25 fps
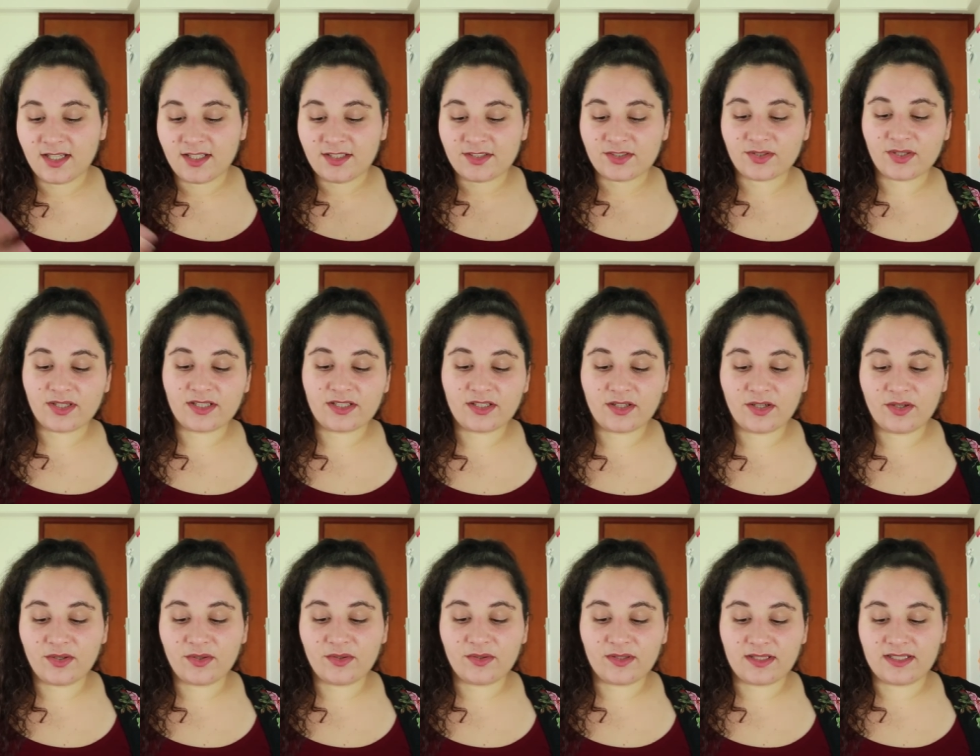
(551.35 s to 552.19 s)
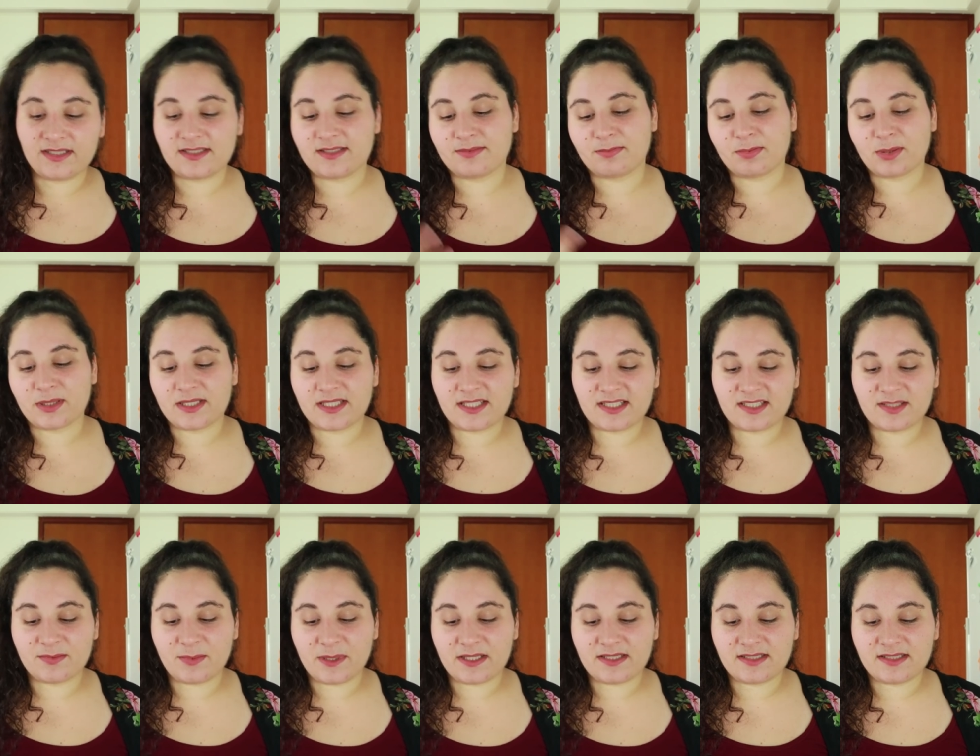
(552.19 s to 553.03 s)
so i know it's pretty
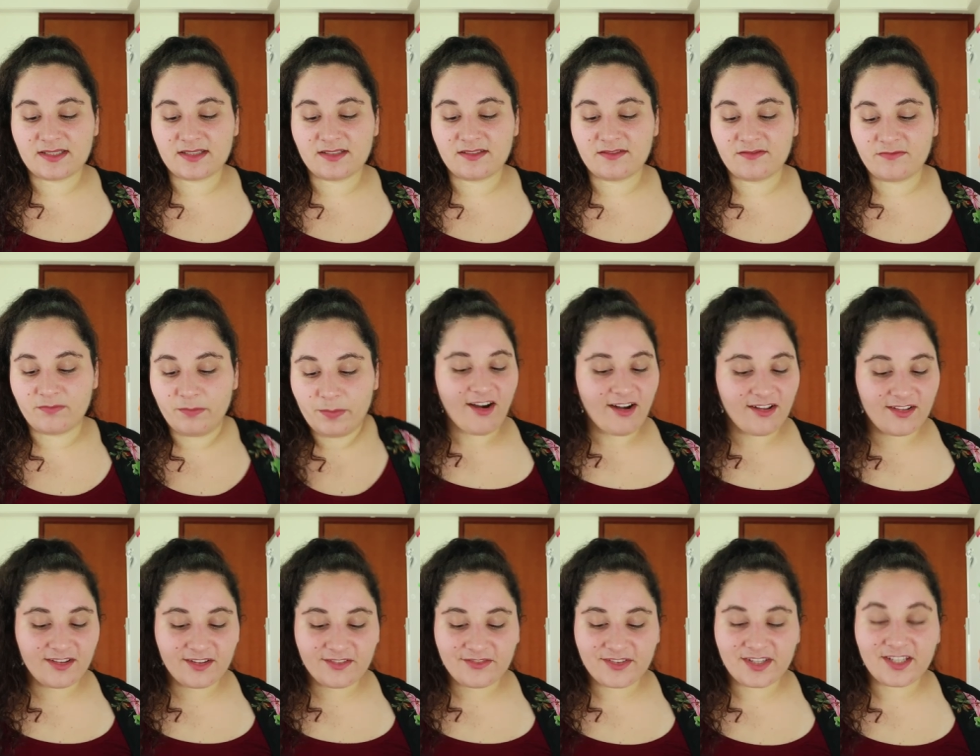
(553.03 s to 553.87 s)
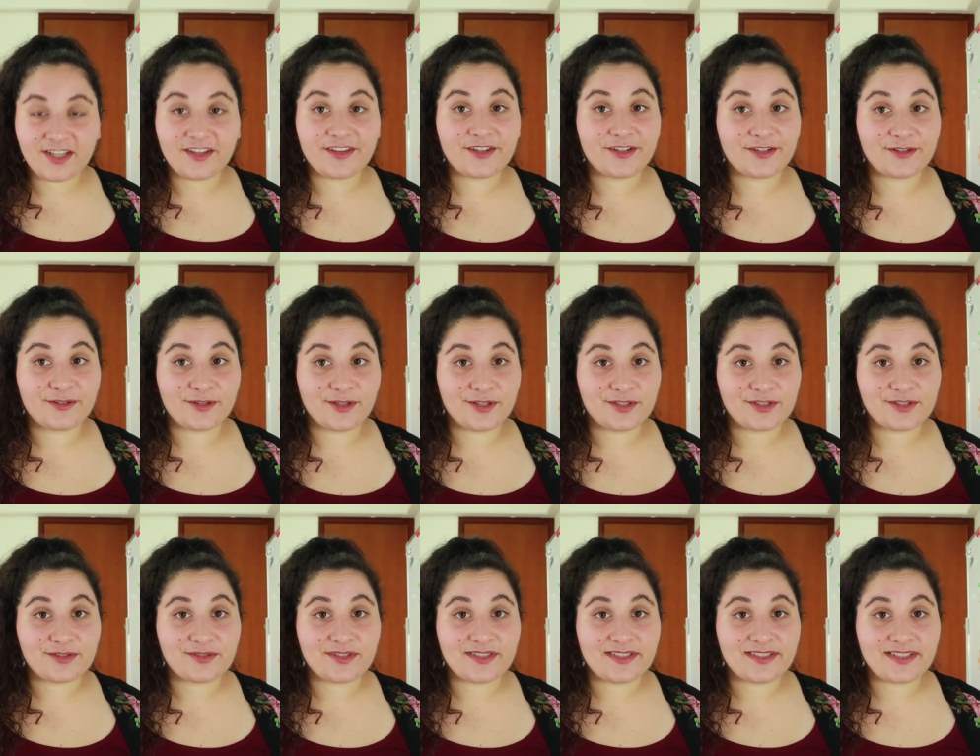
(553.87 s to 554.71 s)
expensive all of the other
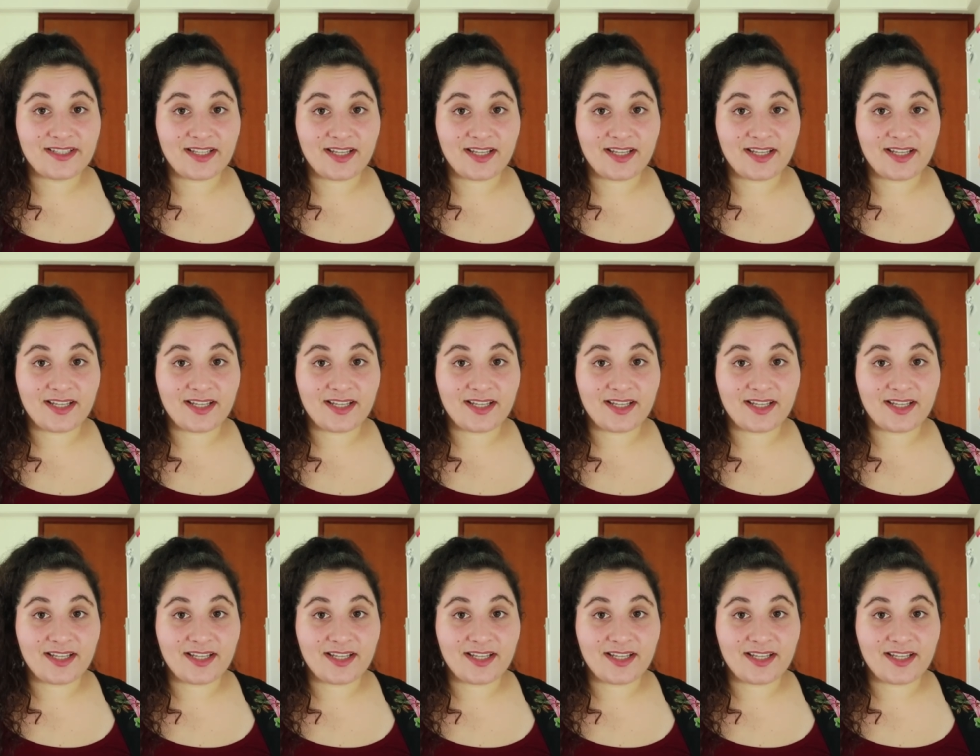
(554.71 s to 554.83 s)
groceries